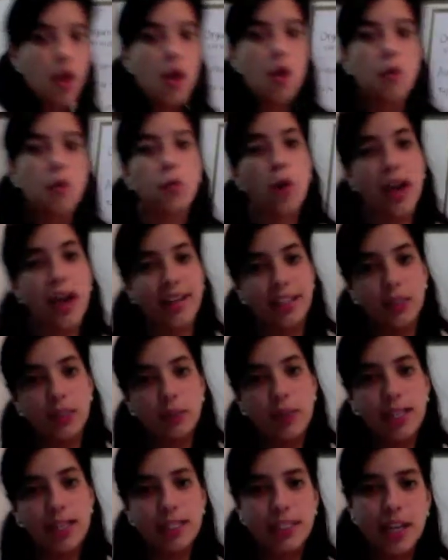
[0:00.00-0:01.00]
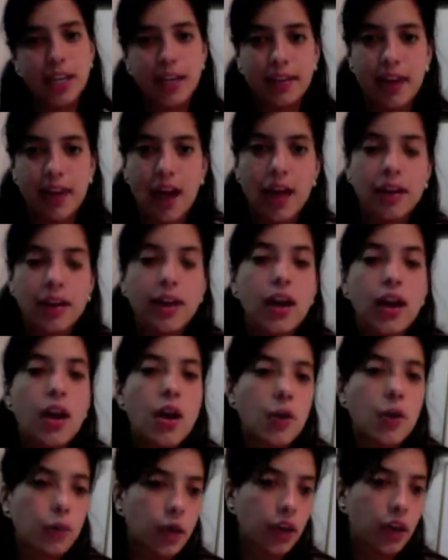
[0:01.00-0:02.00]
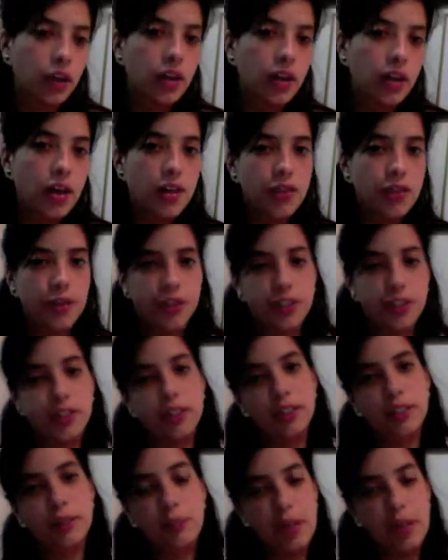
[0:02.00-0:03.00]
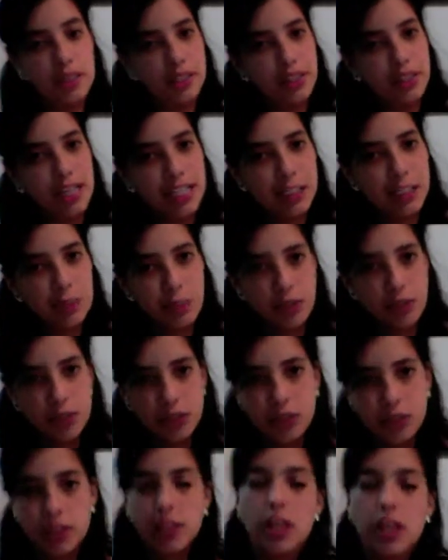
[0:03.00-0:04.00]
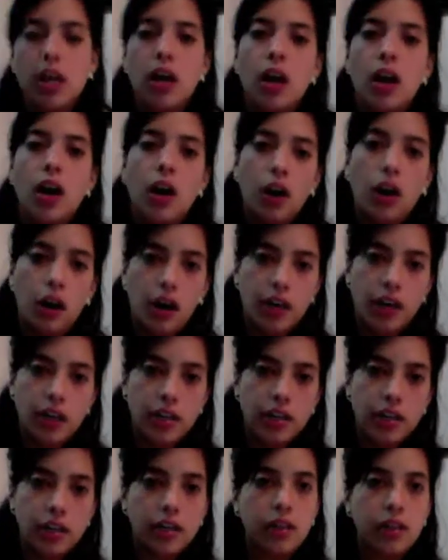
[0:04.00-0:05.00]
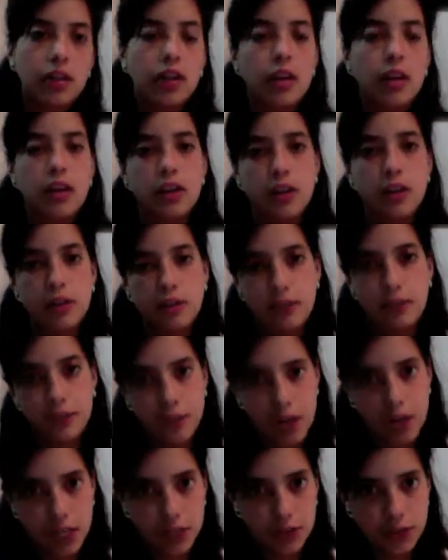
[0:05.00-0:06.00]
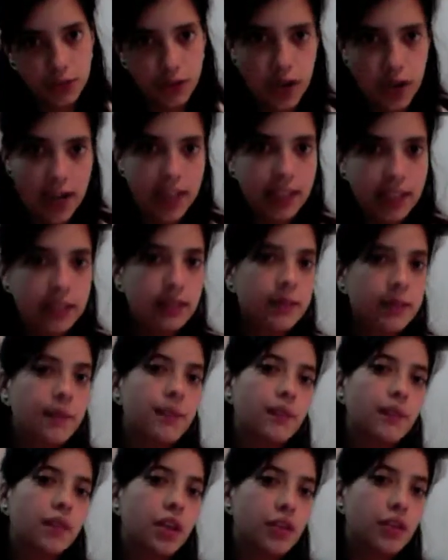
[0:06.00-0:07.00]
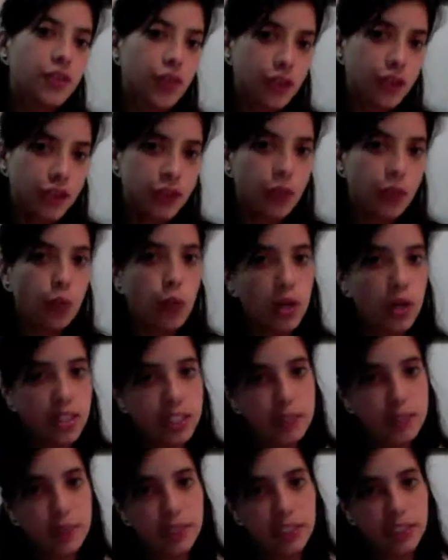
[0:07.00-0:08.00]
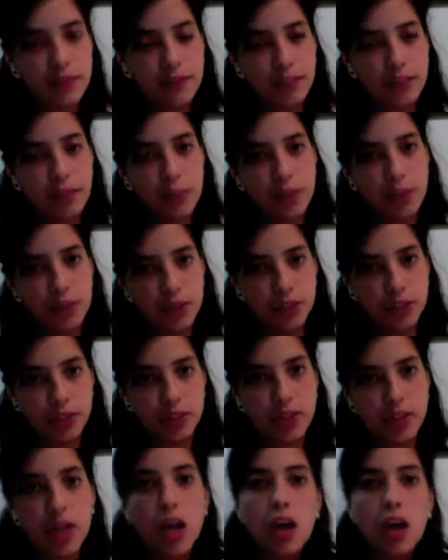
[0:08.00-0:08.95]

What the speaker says: Why can we say that? Well, there's a specialized person on French fries. There's one specific person